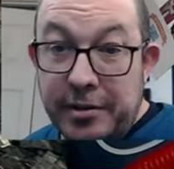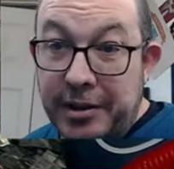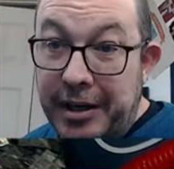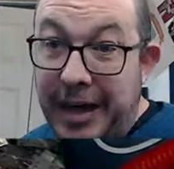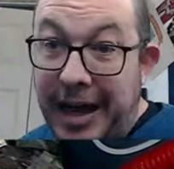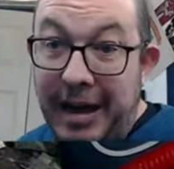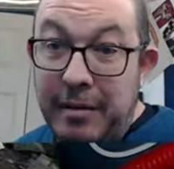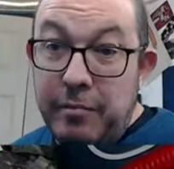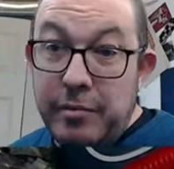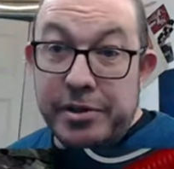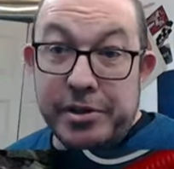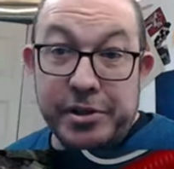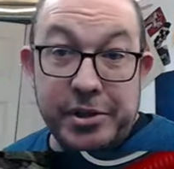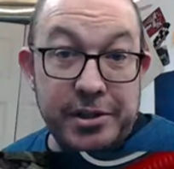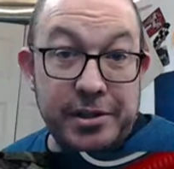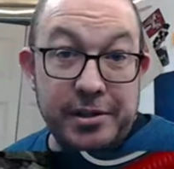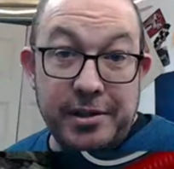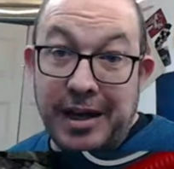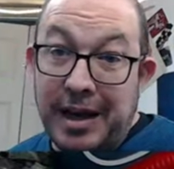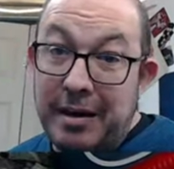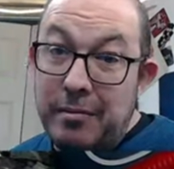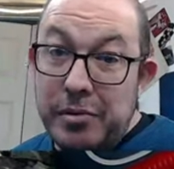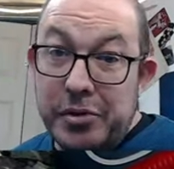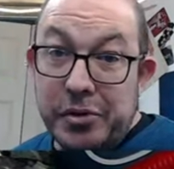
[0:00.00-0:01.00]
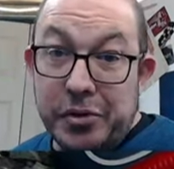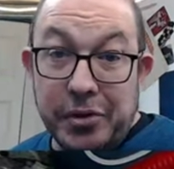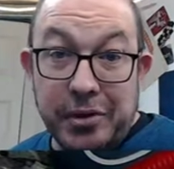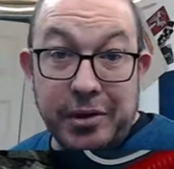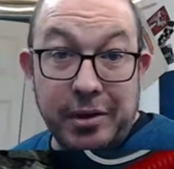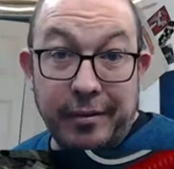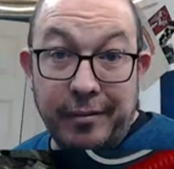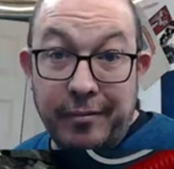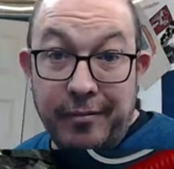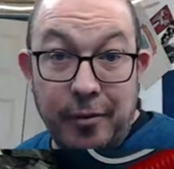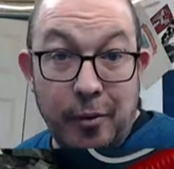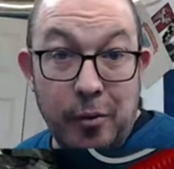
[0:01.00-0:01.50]
I was looking
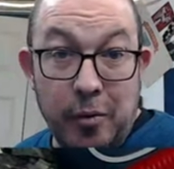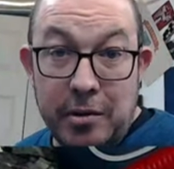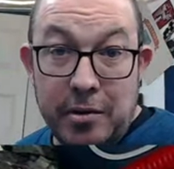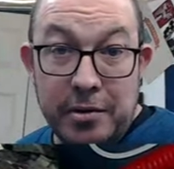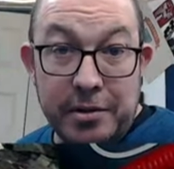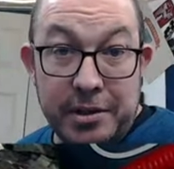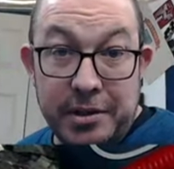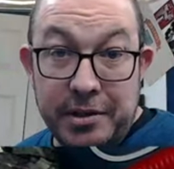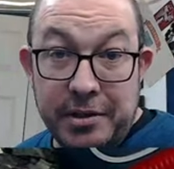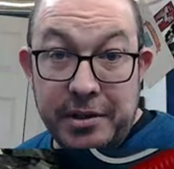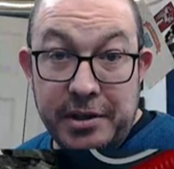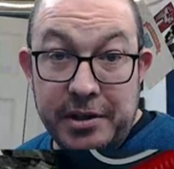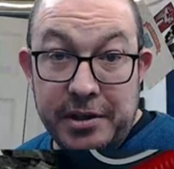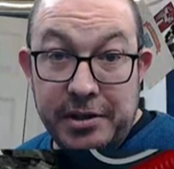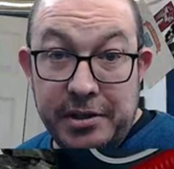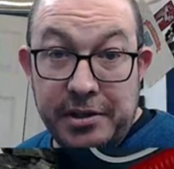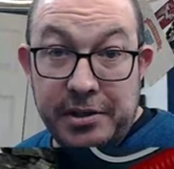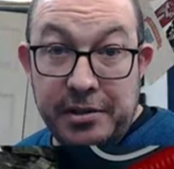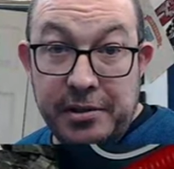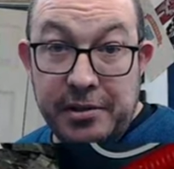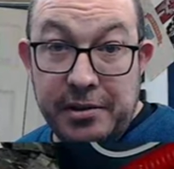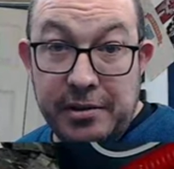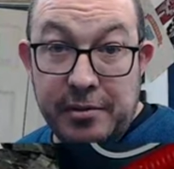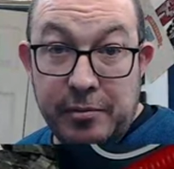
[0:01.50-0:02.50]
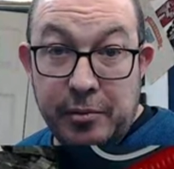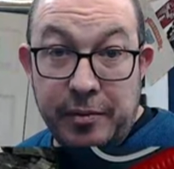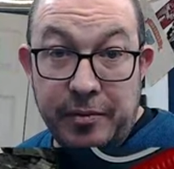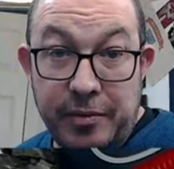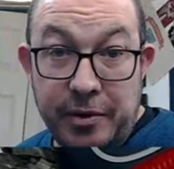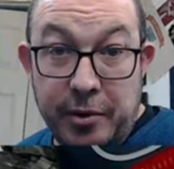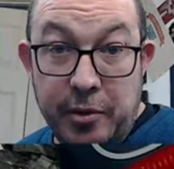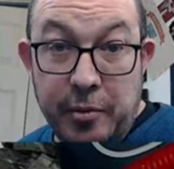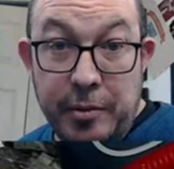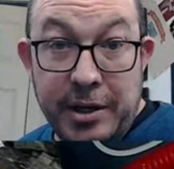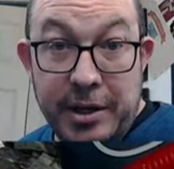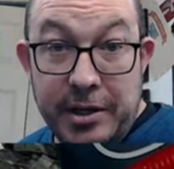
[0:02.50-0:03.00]
forward to this
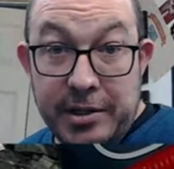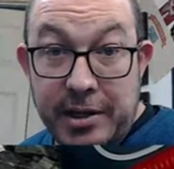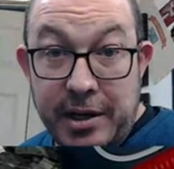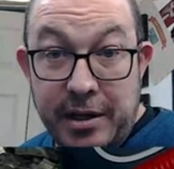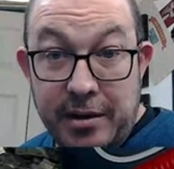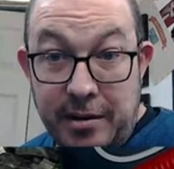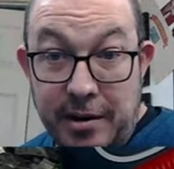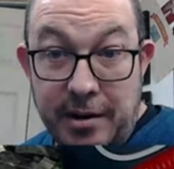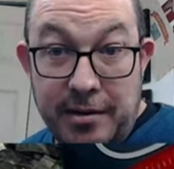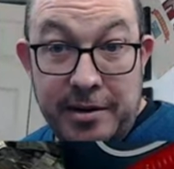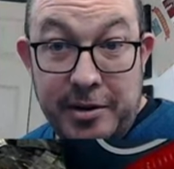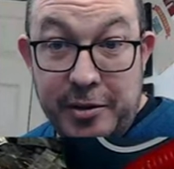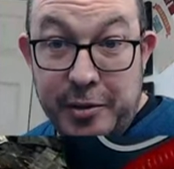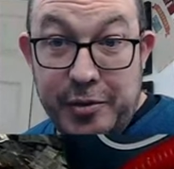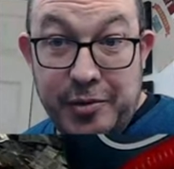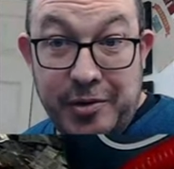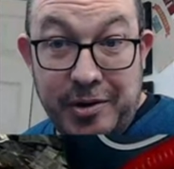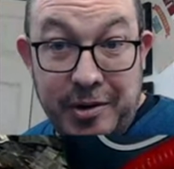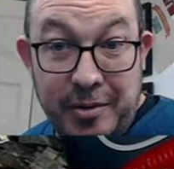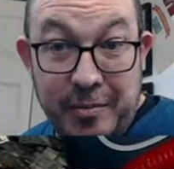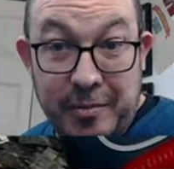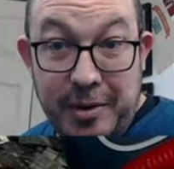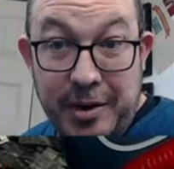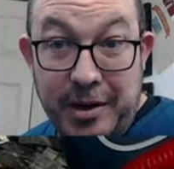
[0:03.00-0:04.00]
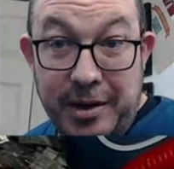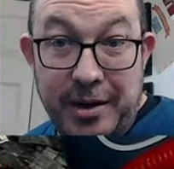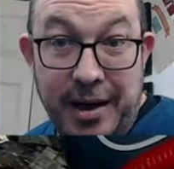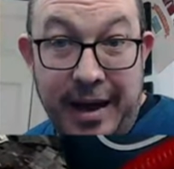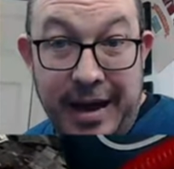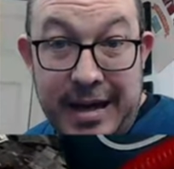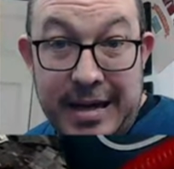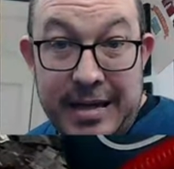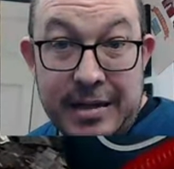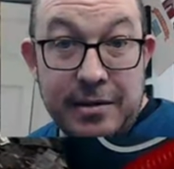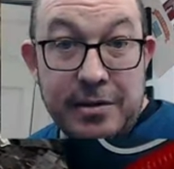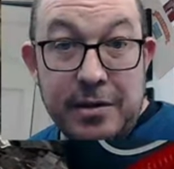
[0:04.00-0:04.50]
review because I thought this was going to be,
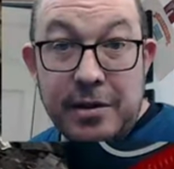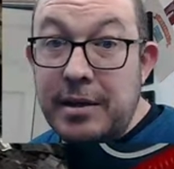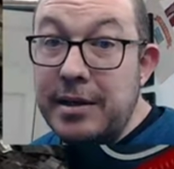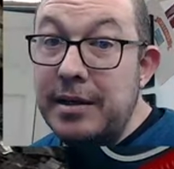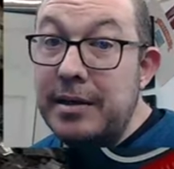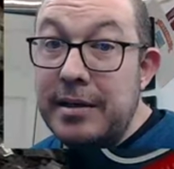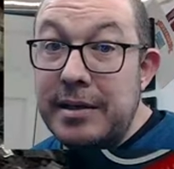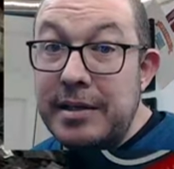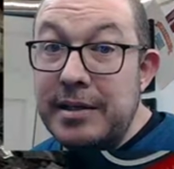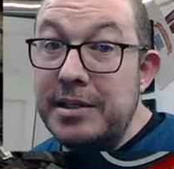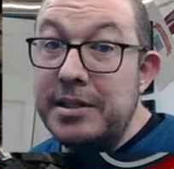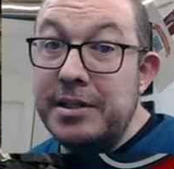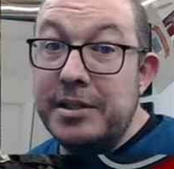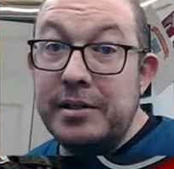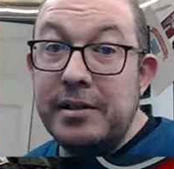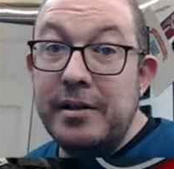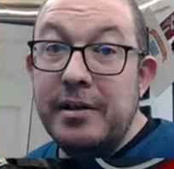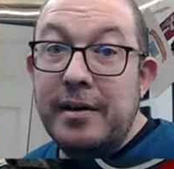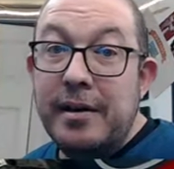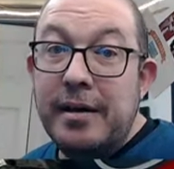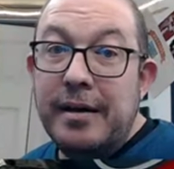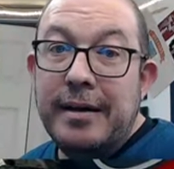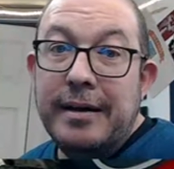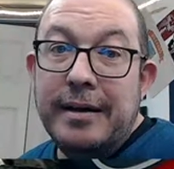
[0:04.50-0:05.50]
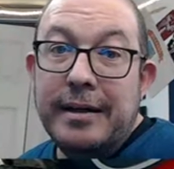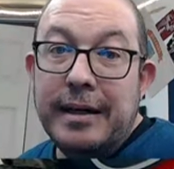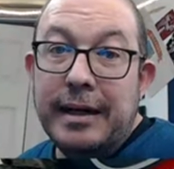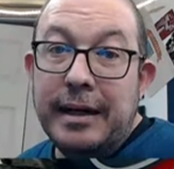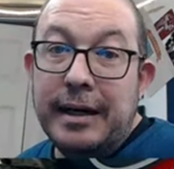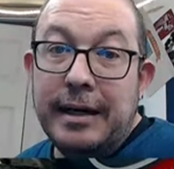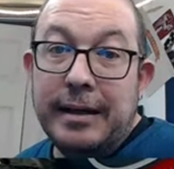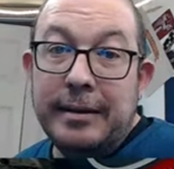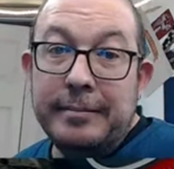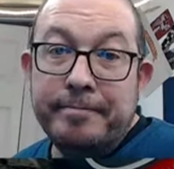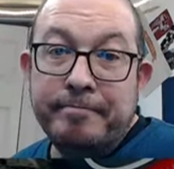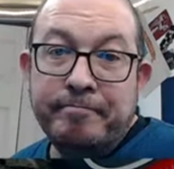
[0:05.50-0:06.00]
hey, look at this, I
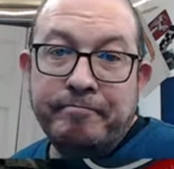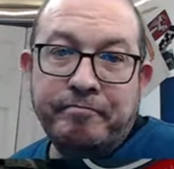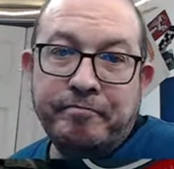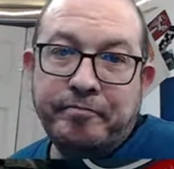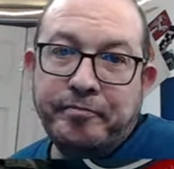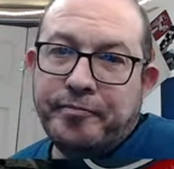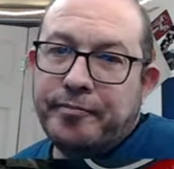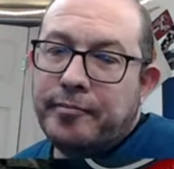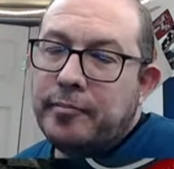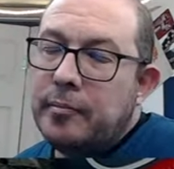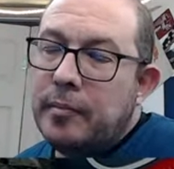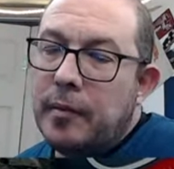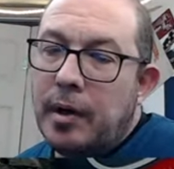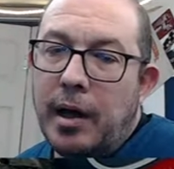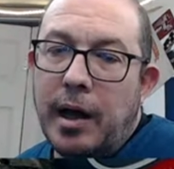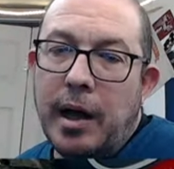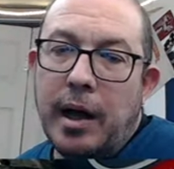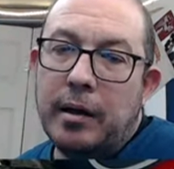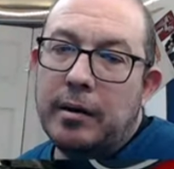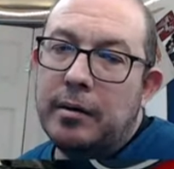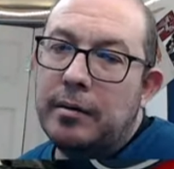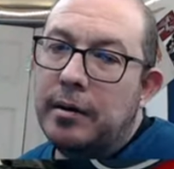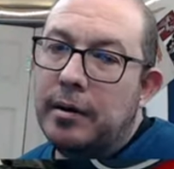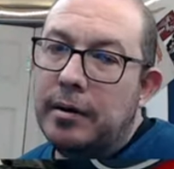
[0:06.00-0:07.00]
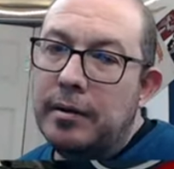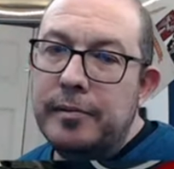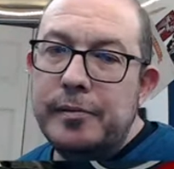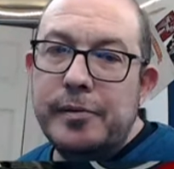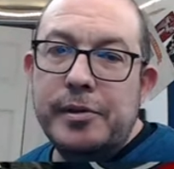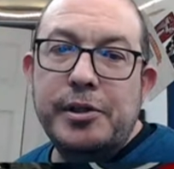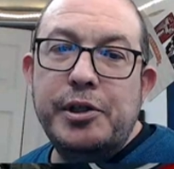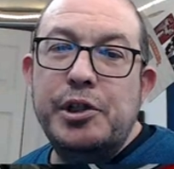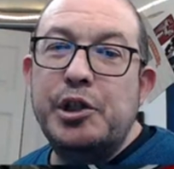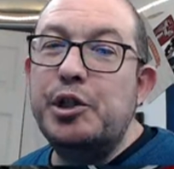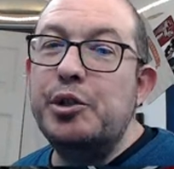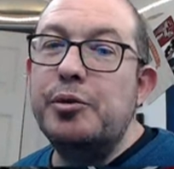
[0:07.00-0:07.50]
don't know,
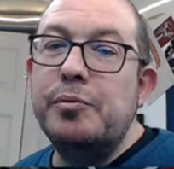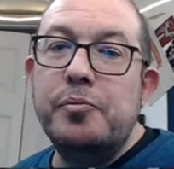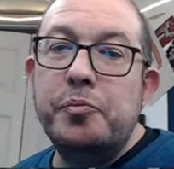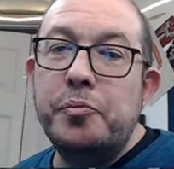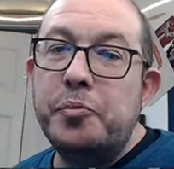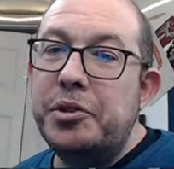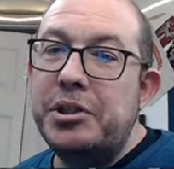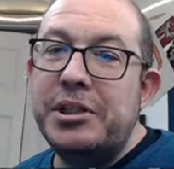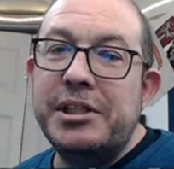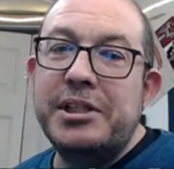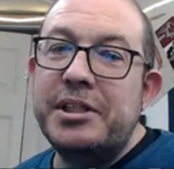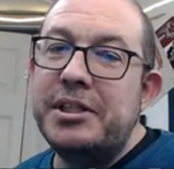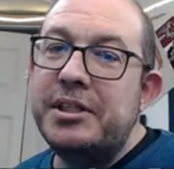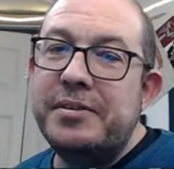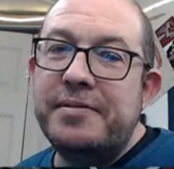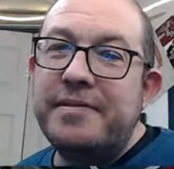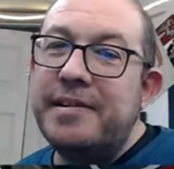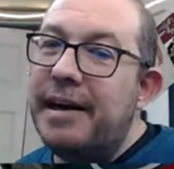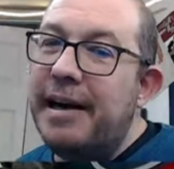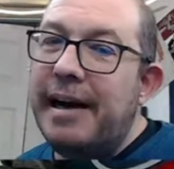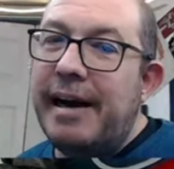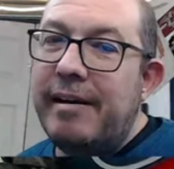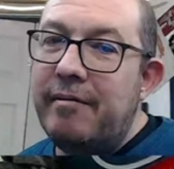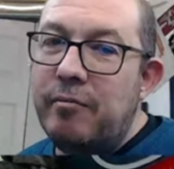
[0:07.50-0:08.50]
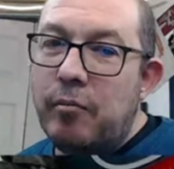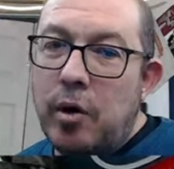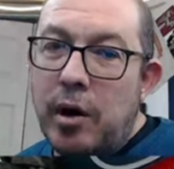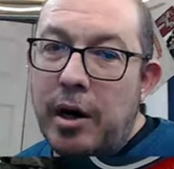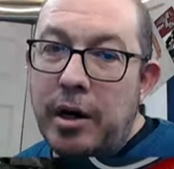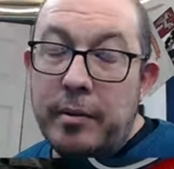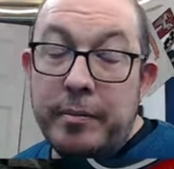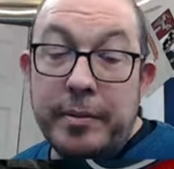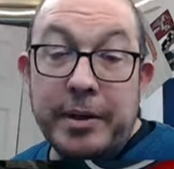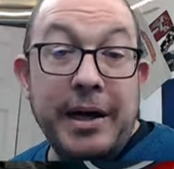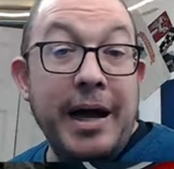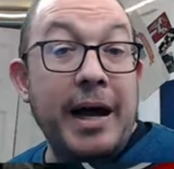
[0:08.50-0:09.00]
this Zoom 65
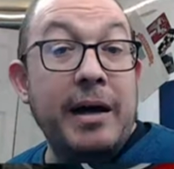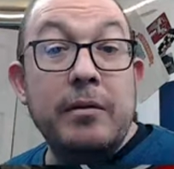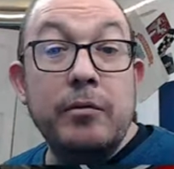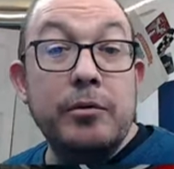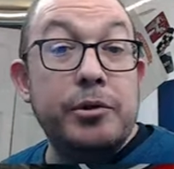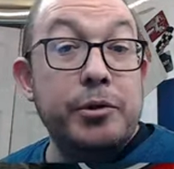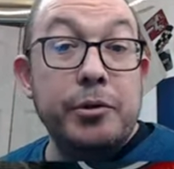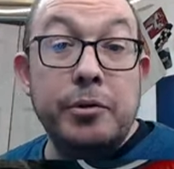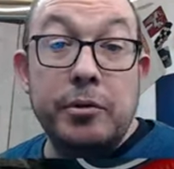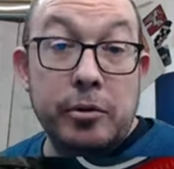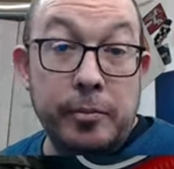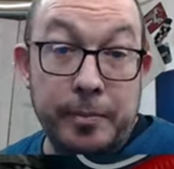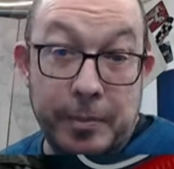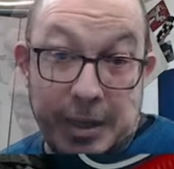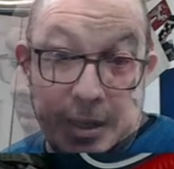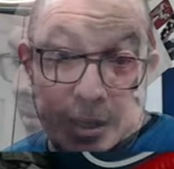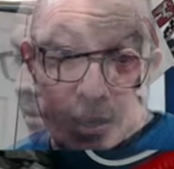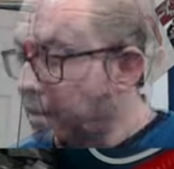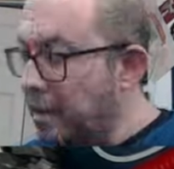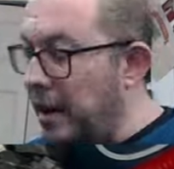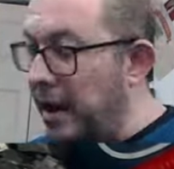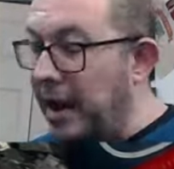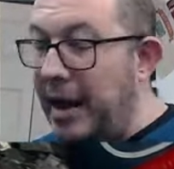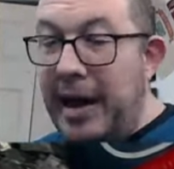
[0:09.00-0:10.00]
wannabe. I don't do group buys.